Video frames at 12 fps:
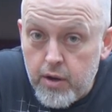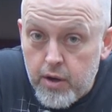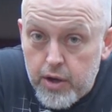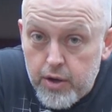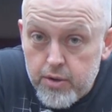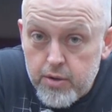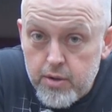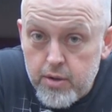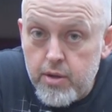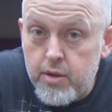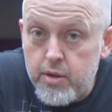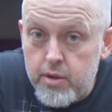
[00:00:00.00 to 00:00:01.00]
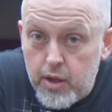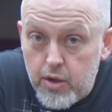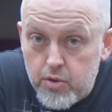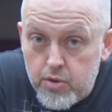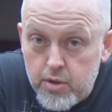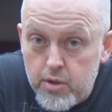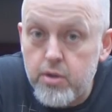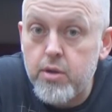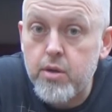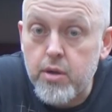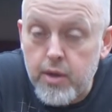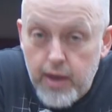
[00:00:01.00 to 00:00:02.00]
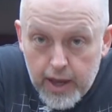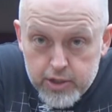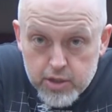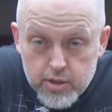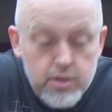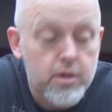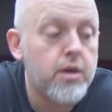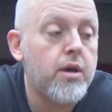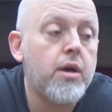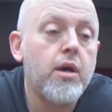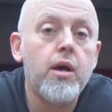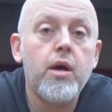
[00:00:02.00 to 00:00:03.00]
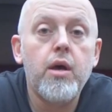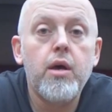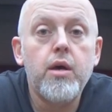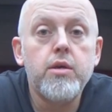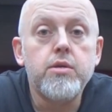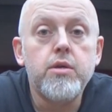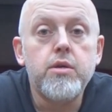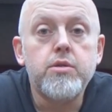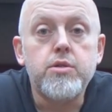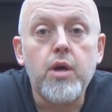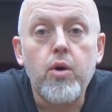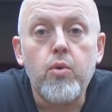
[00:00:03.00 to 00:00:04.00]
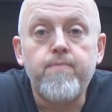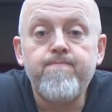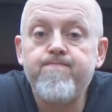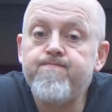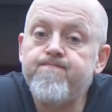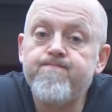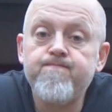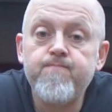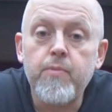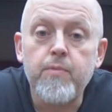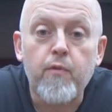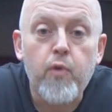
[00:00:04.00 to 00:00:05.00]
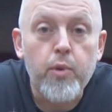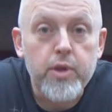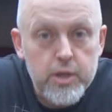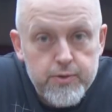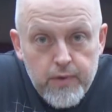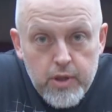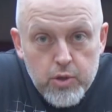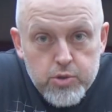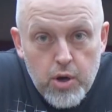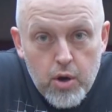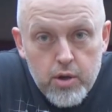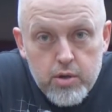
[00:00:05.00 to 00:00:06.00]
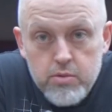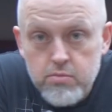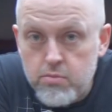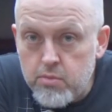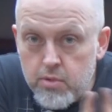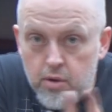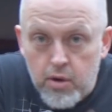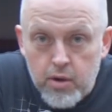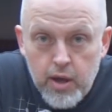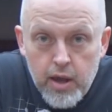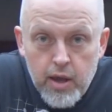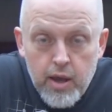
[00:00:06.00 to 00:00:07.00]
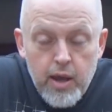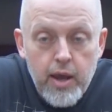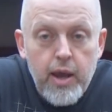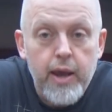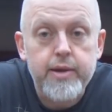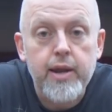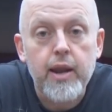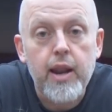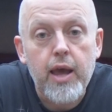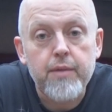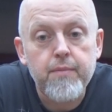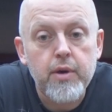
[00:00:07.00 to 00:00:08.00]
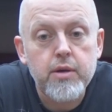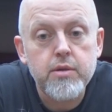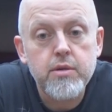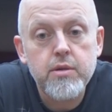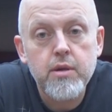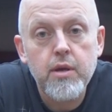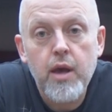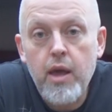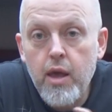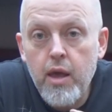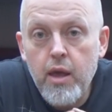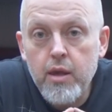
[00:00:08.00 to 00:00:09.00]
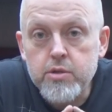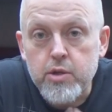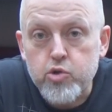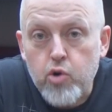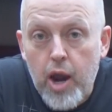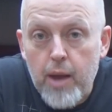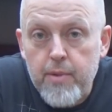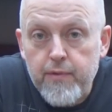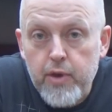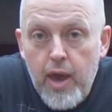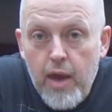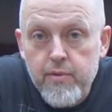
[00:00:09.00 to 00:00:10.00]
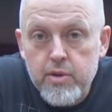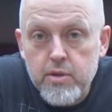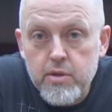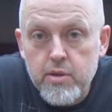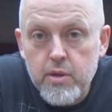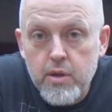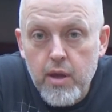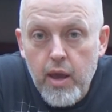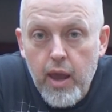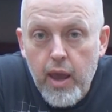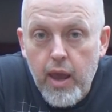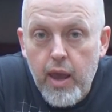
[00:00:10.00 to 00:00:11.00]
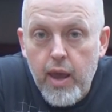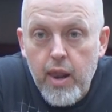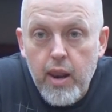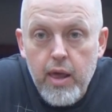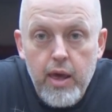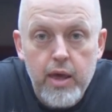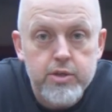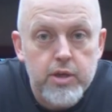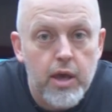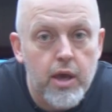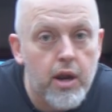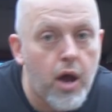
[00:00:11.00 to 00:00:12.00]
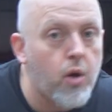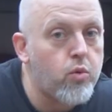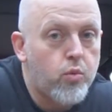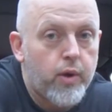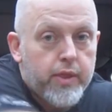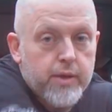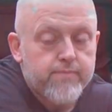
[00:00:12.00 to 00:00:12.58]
Clear? Deal? Gotcha. So, before we get this video started, hit that like button, subscribe if you haven't, and let's get on with